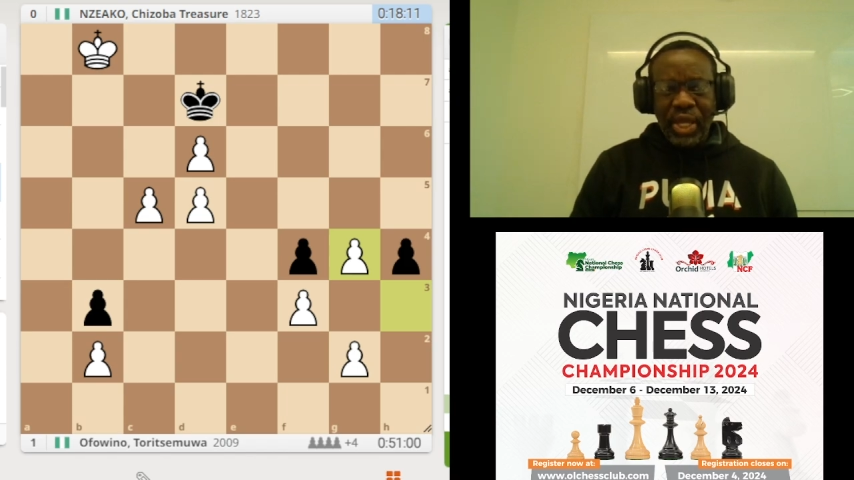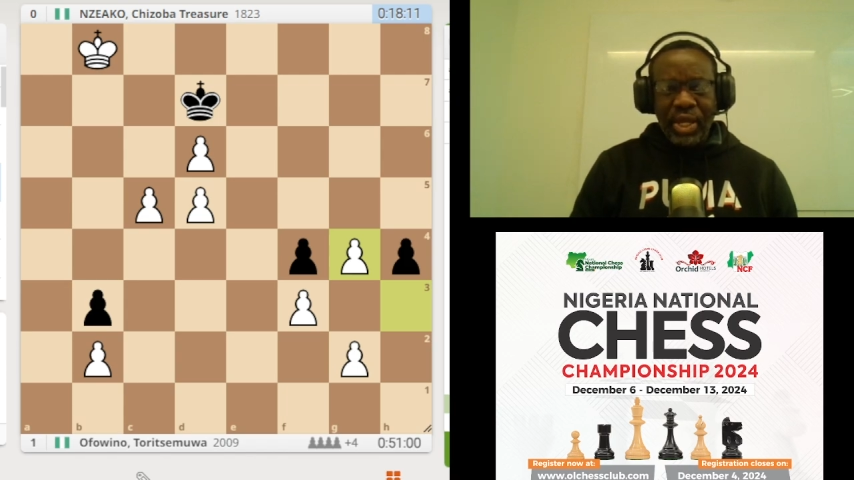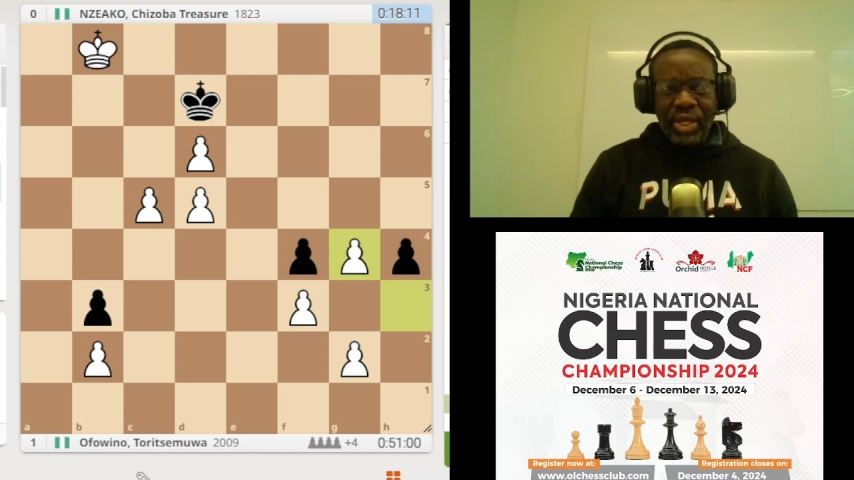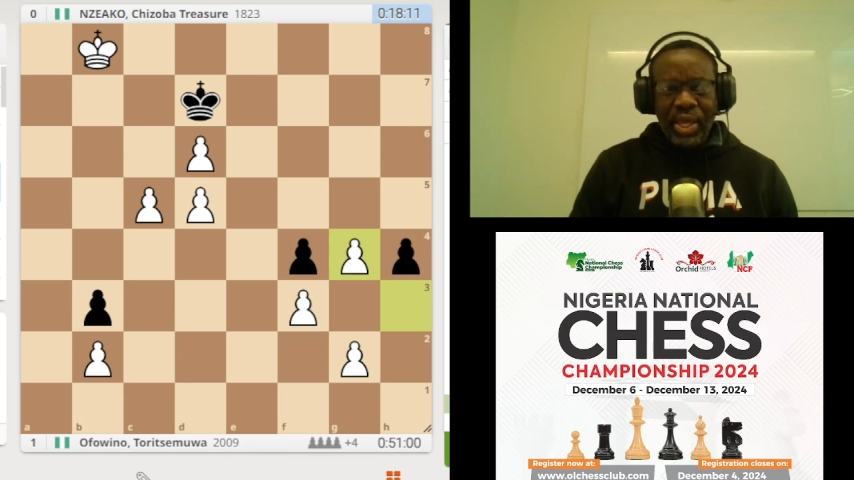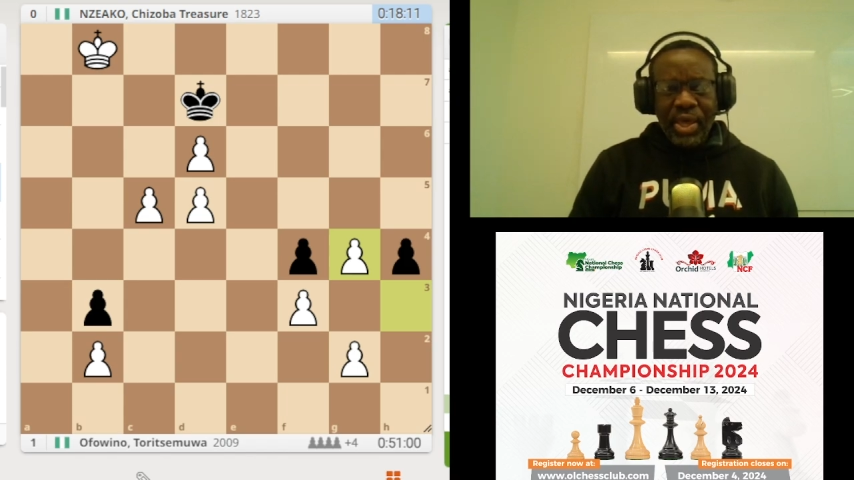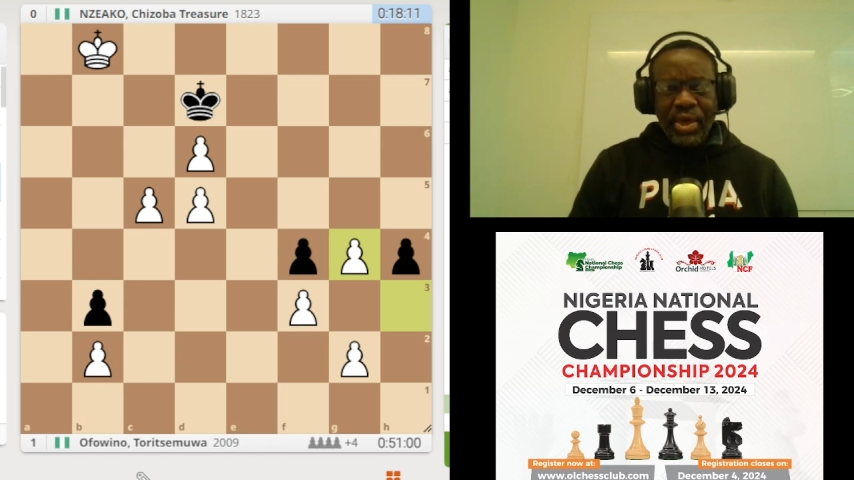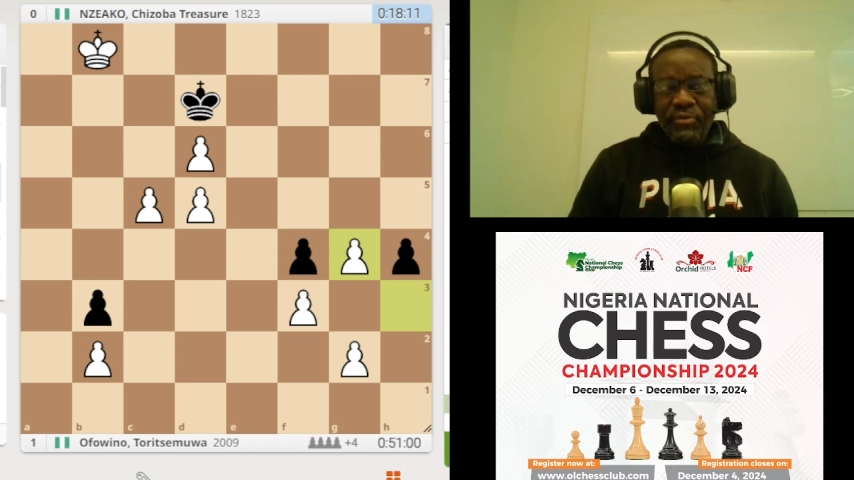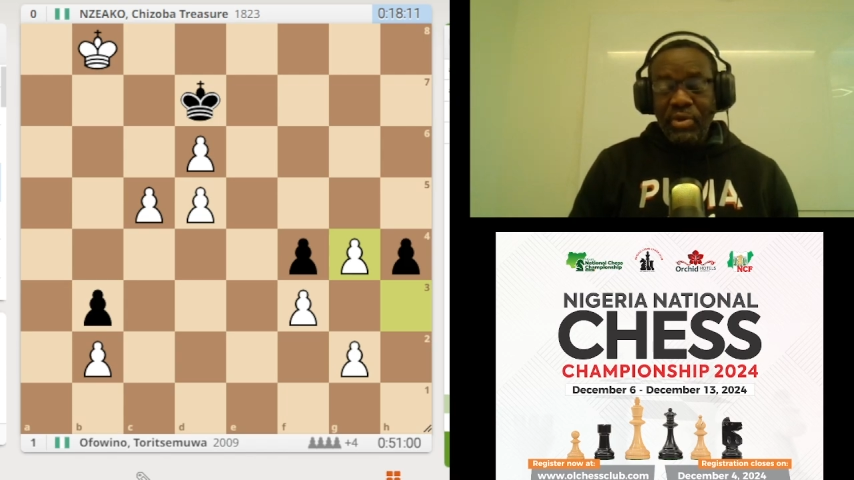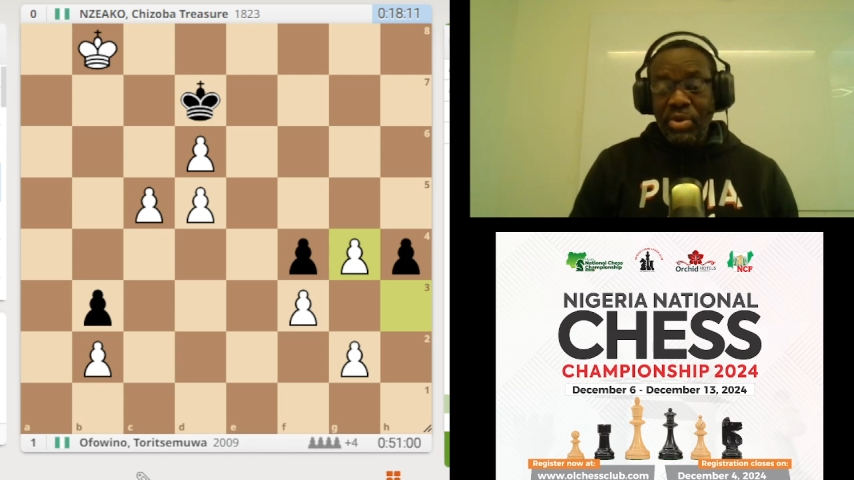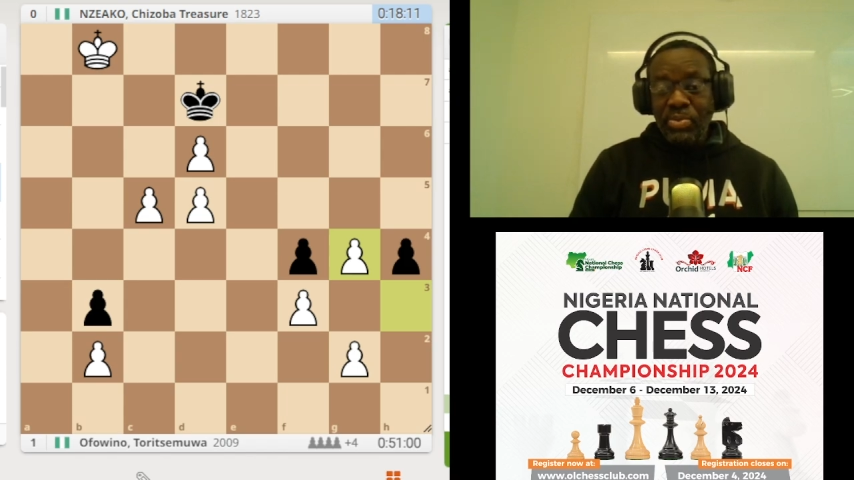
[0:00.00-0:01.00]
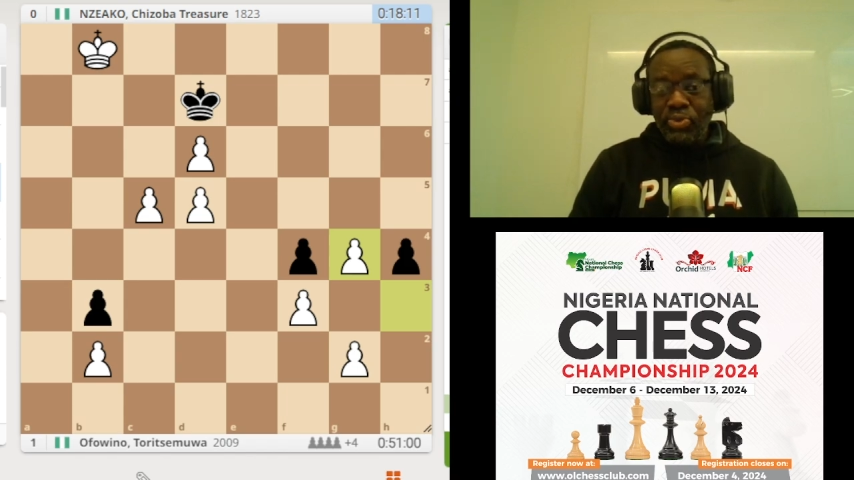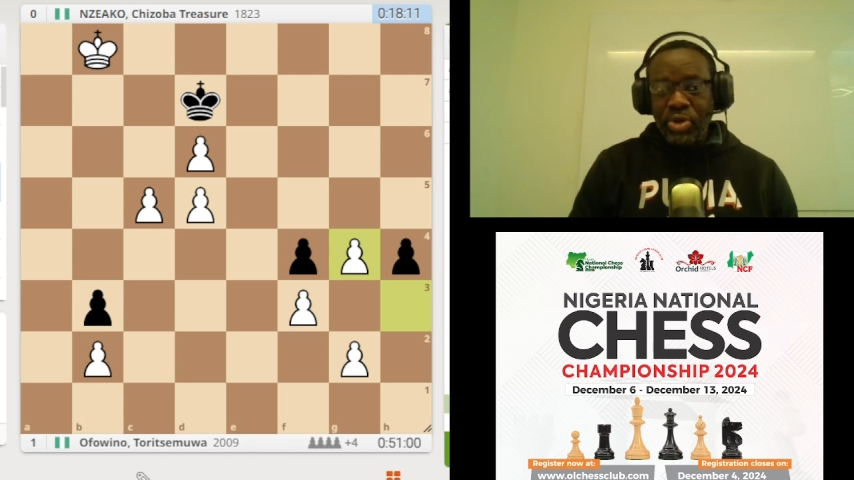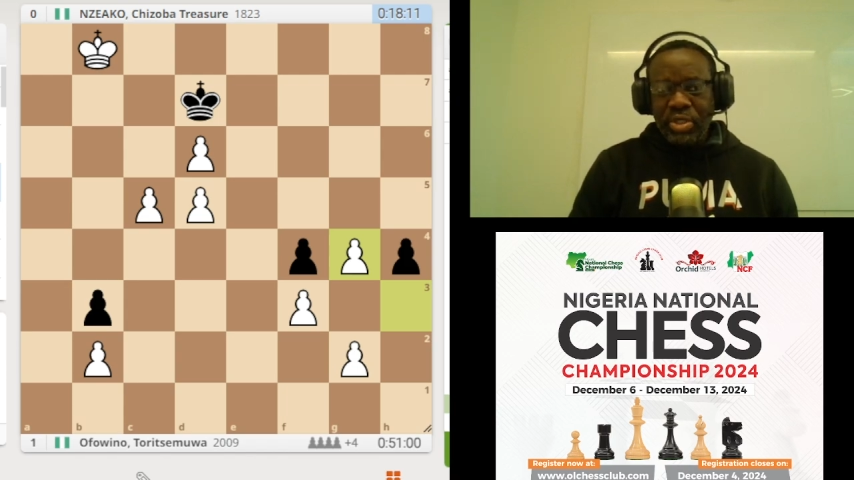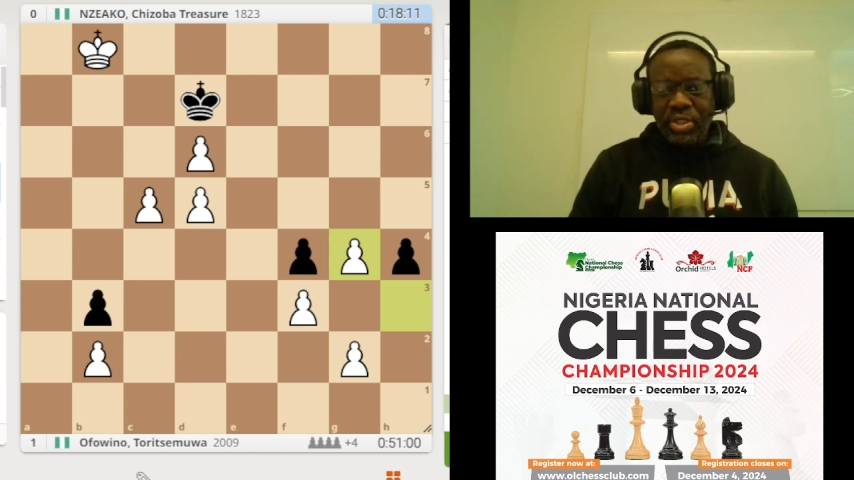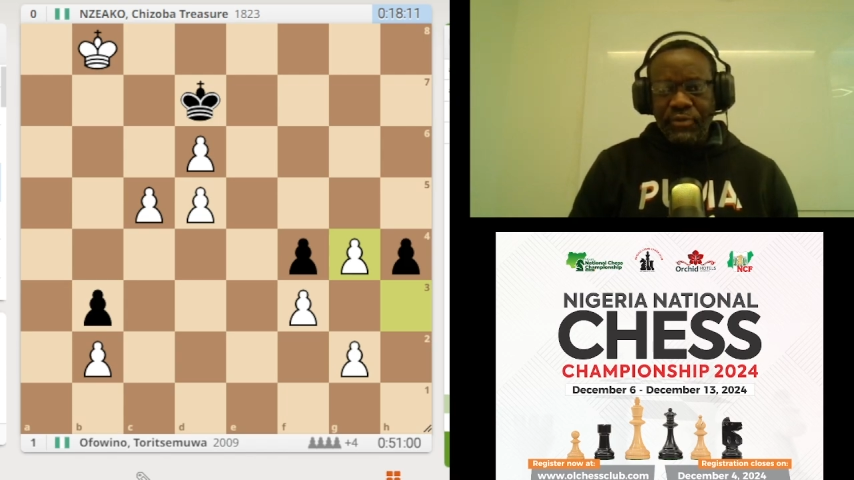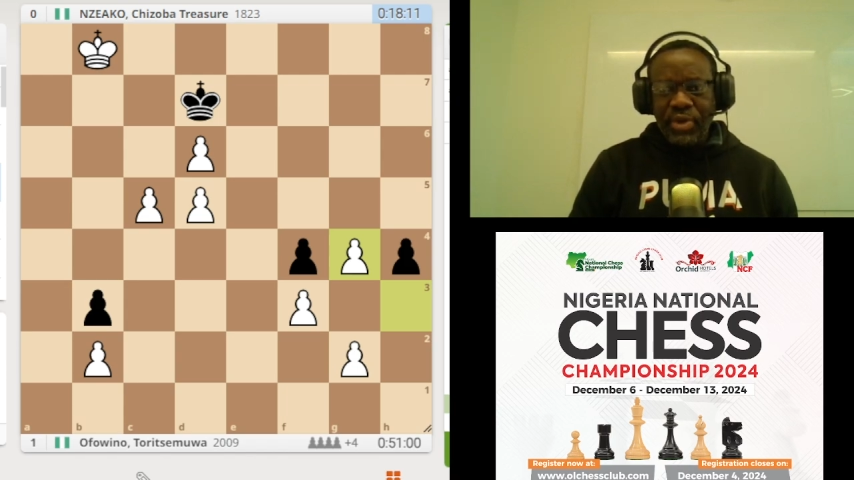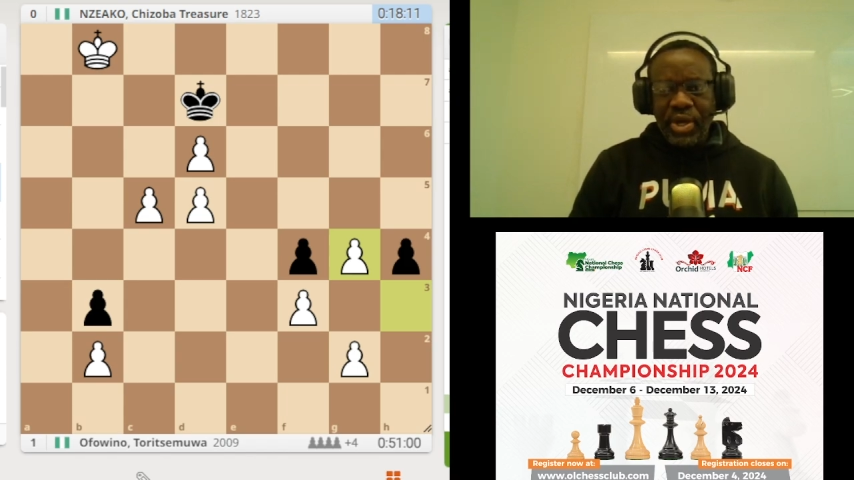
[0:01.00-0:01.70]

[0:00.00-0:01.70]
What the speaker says: And very impressive.